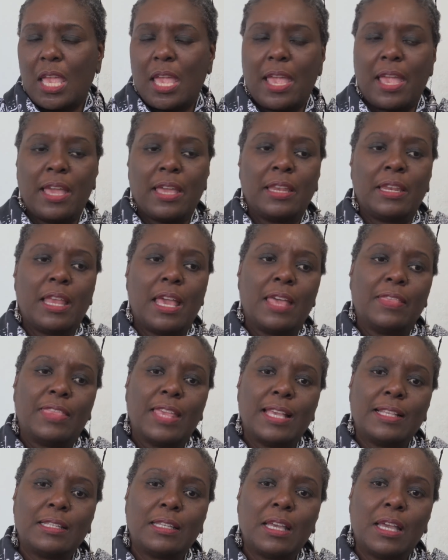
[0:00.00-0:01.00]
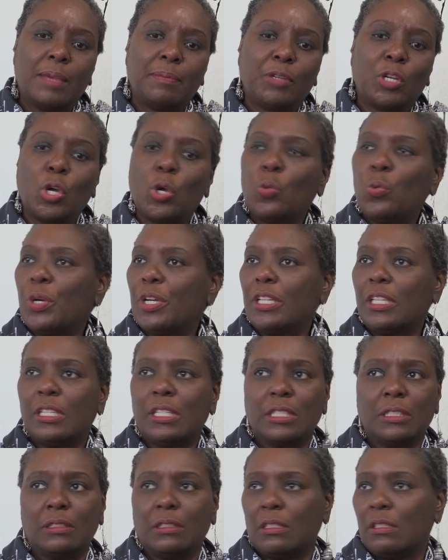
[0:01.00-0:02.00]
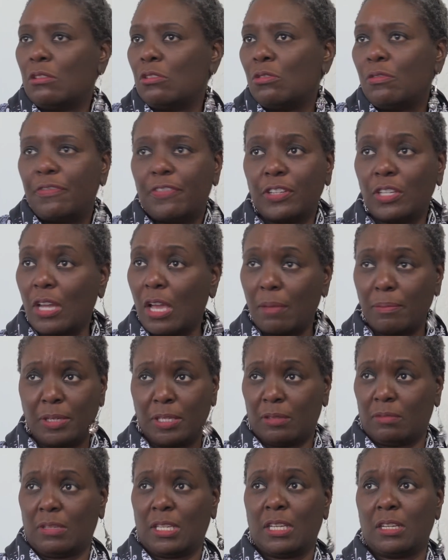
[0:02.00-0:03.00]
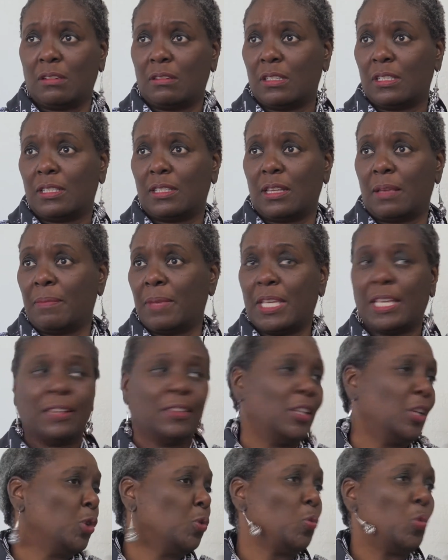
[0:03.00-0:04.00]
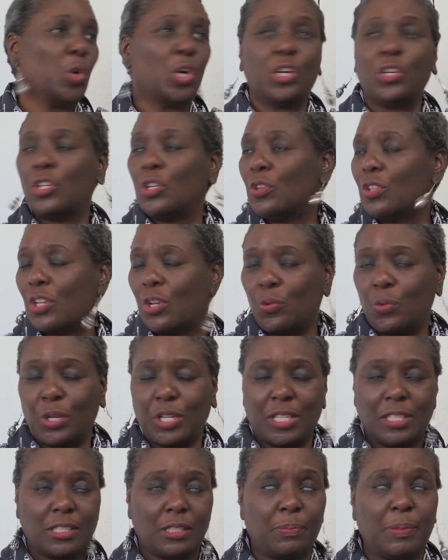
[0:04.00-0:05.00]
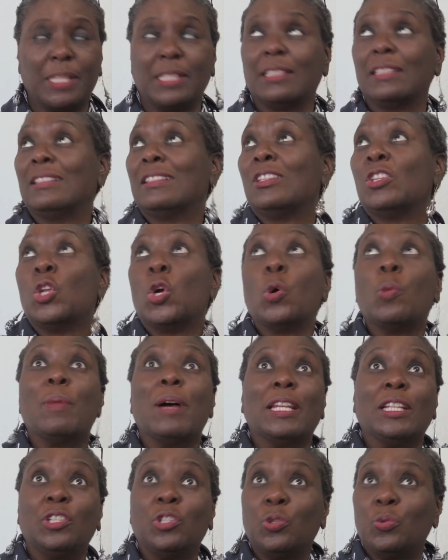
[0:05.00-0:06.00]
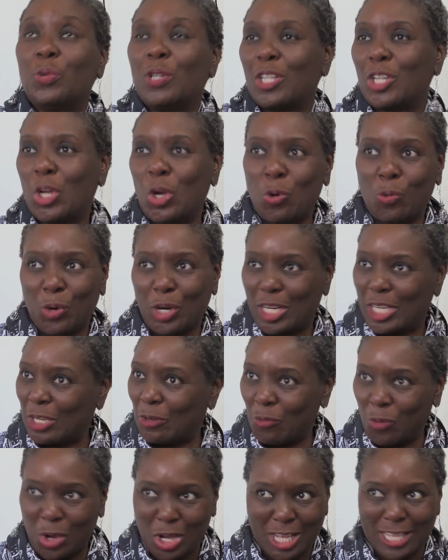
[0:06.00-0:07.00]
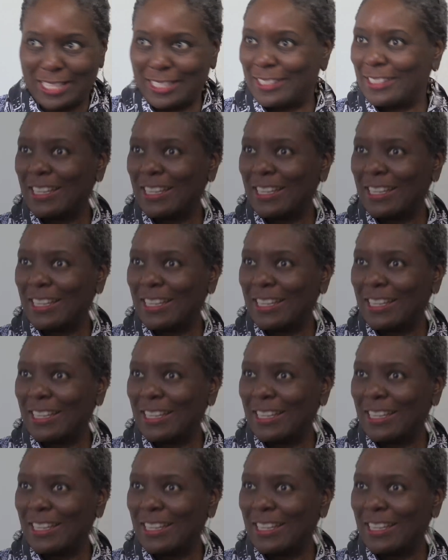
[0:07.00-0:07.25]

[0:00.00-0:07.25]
And at that time, co-working is a new phenomenon here in San Miguel. There were no co-working spaces. Nobody knew what co-working was.